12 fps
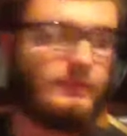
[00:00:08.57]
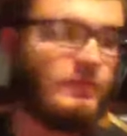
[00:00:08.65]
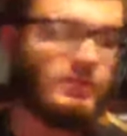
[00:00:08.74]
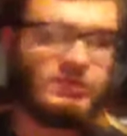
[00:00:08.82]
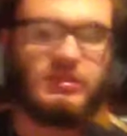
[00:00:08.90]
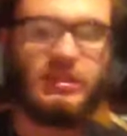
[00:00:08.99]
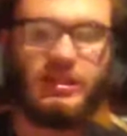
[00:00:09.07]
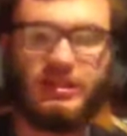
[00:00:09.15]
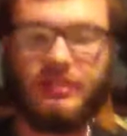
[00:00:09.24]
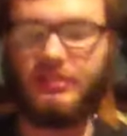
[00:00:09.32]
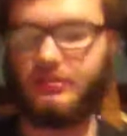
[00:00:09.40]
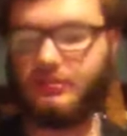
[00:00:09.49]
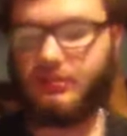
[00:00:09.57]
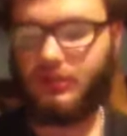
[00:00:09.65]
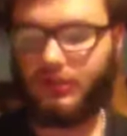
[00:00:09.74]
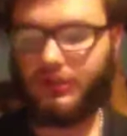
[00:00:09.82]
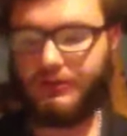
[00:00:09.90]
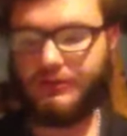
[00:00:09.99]
excited.
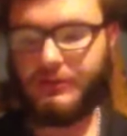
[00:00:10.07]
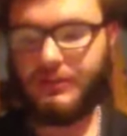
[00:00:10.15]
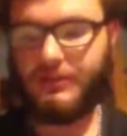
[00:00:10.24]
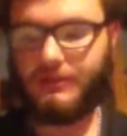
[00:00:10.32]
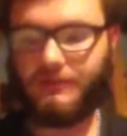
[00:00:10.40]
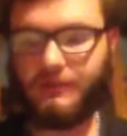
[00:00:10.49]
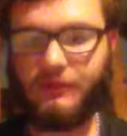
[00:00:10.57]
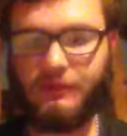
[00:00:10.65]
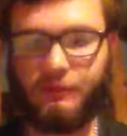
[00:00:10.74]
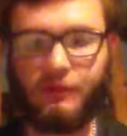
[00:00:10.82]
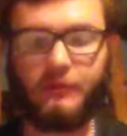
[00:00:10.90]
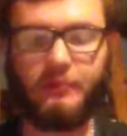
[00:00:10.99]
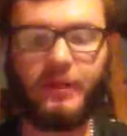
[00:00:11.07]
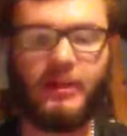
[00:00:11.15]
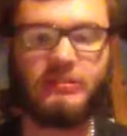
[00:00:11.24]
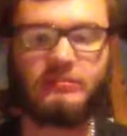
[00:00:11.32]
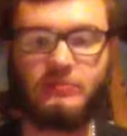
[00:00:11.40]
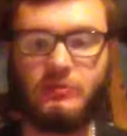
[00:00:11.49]
Another day of unified
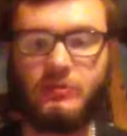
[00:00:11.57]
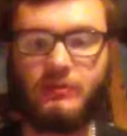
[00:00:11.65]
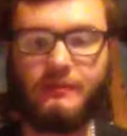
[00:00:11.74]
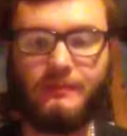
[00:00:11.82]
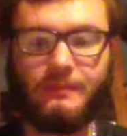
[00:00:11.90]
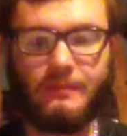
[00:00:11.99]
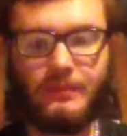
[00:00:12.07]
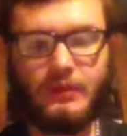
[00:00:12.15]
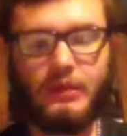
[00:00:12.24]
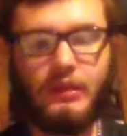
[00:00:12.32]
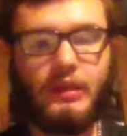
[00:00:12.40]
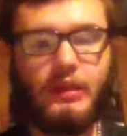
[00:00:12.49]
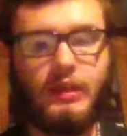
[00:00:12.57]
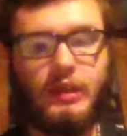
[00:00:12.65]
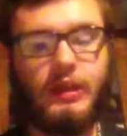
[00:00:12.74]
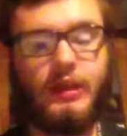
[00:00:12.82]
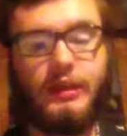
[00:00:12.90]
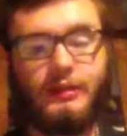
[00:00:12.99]
basketball.
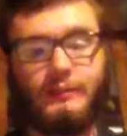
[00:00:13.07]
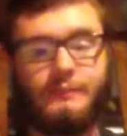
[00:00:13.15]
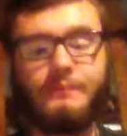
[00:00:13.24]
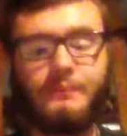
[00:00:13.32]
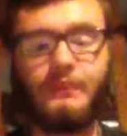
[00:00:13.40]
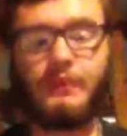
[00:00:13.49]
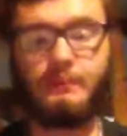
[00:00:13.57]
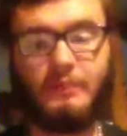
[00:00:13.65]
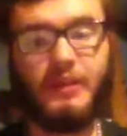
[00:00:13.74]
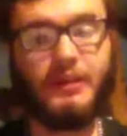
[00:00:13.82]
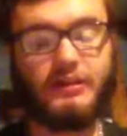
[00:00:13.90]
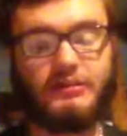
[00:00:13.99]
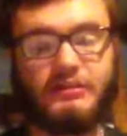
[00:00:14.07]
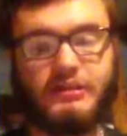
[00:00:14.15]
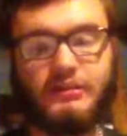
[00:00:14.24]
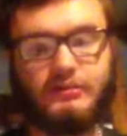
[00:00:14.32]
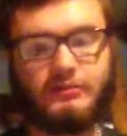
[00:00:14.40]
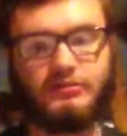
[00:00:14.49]
And, man, it's
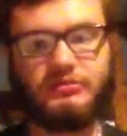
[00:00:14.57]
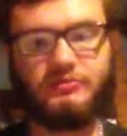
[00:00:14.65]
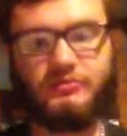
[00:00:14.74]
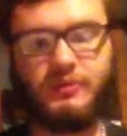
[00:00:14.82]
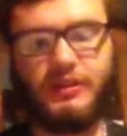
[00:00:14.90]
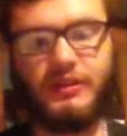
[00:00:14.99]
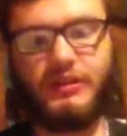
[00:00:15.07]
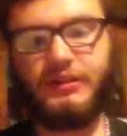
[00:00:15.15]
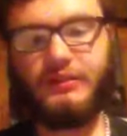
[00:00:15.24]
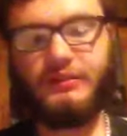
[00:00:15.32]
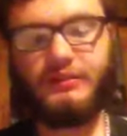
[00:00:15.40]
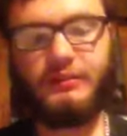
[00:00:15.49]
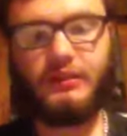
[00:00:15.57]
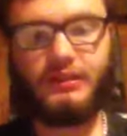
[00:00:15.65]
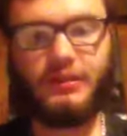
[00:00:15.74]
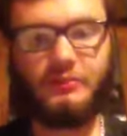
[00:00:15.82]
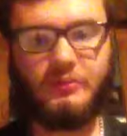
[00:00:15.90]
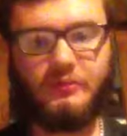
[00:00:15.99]
getting close to Friday. I
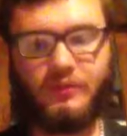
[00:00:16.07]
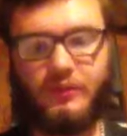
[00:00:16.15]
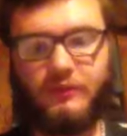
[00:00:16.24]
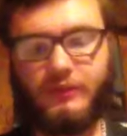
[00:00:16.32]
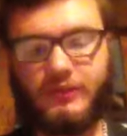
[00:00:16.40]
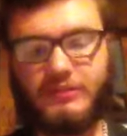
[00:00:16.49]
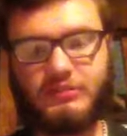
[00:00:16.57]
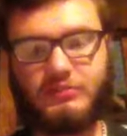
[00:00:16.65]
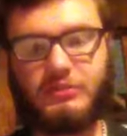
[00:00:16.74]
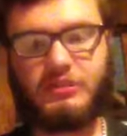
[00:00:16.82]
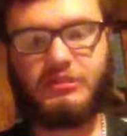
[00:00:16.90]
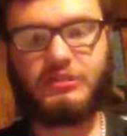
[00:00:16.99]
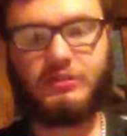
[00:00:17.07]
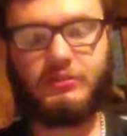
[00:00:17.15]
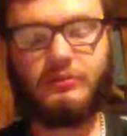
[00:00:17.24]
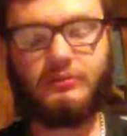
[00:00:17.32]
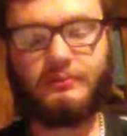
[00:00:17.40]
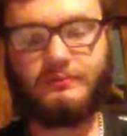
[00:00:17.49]
can't believe how fast the week's
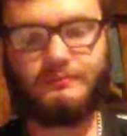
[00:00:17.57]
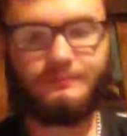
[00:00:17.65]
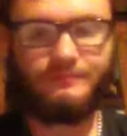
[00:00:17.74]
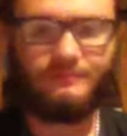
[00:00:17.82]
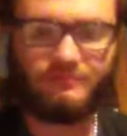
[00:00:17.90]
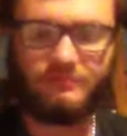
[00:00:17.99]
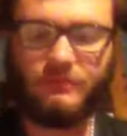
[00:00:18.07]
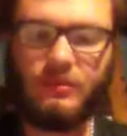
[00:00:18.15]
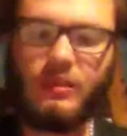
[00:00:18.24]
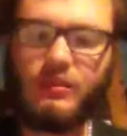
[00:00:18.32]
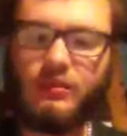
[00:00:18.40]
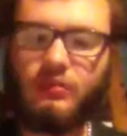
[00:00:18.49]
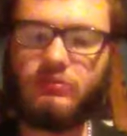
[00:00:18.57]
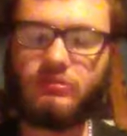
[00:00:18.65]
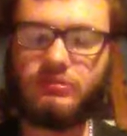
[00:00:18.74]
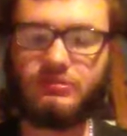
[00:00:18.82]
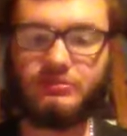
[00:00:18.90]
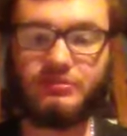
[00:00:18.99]
going.
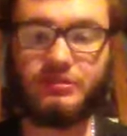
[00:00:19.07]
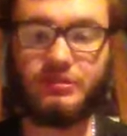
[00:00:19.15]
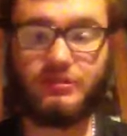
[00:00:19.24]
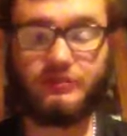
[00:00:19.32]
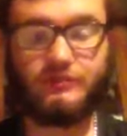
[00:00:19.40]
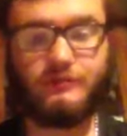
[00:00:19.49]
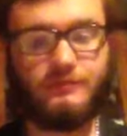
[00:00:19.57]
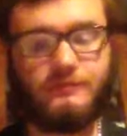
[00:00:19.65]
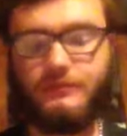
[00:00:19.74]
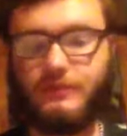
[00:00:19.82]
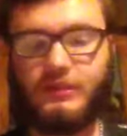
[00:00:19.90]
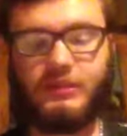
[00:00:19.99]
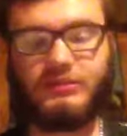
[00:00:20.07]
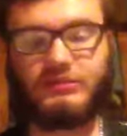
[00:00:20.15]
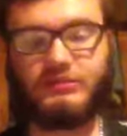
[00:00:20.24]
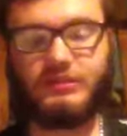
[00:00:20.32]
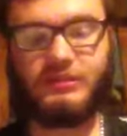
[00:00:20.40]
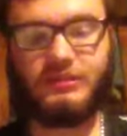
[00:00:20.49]
Soon enough. It's
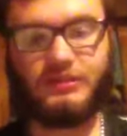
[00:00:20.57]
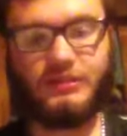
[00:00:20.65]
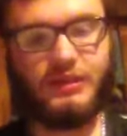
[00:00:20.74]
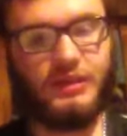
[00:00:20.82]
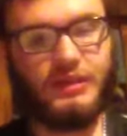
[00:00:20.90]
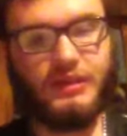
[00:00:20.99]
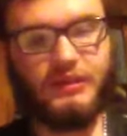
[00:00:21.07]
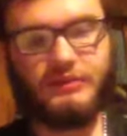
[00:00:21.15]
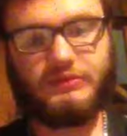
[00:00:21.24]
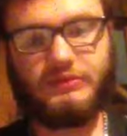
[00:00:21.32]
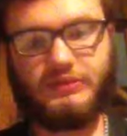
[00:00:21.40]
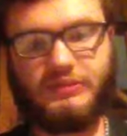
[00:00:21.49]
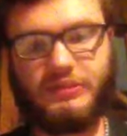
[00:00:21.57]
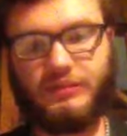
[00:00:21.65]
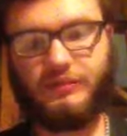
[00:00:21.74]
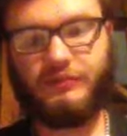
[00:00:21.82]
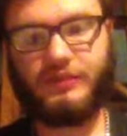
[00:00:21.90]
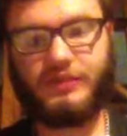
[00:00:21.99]
crazy how
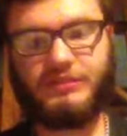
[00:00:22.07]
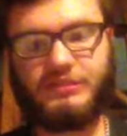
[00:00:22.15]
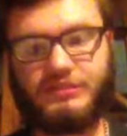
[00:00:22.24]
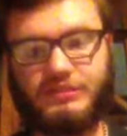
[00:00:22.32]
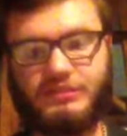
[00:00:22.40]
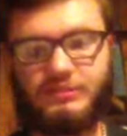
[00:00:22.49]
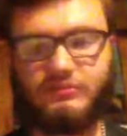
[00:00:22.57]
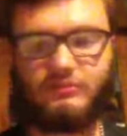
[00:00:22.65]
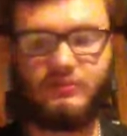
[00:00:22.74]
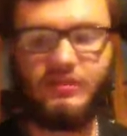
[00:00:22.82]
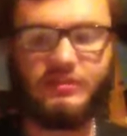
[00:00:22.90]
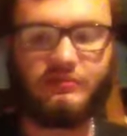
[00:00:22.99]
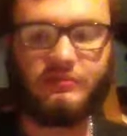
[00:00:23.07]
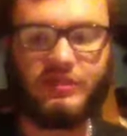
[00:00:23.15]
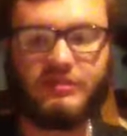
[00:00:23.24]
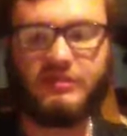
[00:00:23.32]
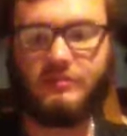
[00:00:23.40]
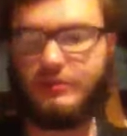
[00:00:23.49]
fast these weeks have